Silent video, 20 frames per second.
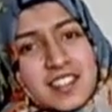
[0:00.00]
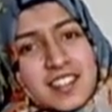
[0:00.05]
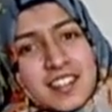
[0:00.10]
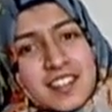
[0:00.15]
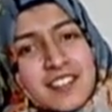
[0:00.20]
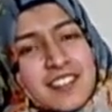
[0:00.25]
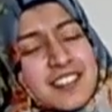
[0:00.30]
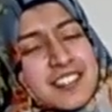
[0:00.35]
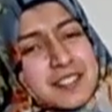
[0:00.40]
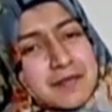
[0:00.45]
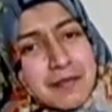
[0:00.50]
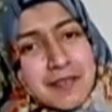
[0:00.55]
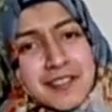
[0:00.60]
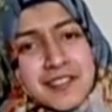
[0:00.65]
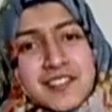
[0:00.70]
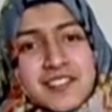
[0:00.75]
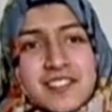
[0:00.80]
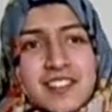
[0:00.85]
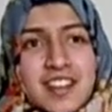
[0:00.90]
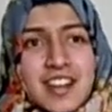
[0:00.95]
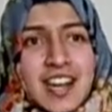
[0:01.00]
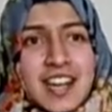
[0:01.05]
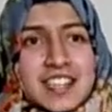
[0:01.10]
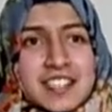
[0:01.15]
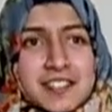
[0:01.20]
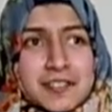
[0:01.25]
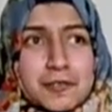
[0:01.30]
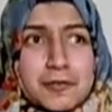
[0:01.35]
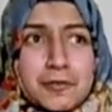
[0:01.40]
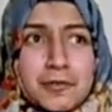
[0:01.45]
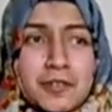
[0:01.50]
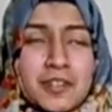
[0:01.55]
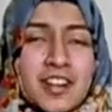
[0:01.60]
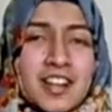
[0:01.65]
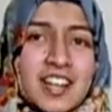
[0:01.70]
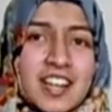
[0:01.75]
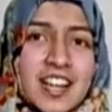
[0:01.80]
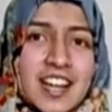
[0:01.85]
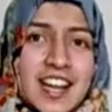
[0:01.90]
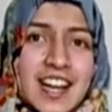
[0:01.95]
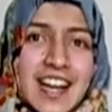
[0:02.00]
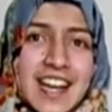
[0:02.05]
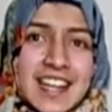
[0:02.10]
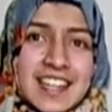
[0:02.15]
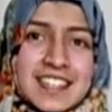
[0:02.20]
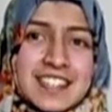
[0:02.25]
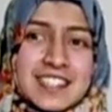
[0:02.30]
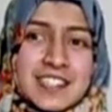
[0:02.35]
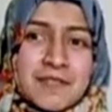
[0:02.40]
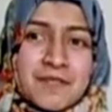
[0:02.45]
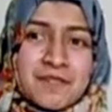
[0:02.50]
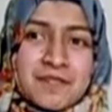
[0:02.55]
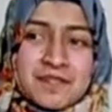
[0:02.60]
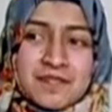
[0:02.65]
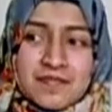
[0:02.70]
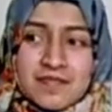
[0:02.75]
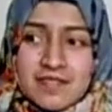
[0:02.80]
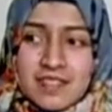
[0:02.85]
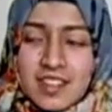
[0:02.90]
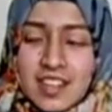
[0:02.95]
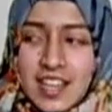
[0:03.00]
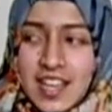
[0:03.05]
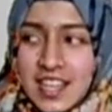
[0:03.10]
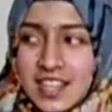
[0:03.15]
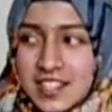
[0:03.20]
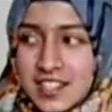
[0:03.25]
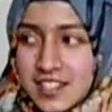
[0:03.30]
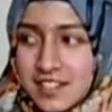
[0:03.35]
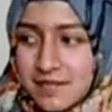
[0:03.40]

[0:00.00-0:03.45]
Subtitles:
Christmas at school, and it's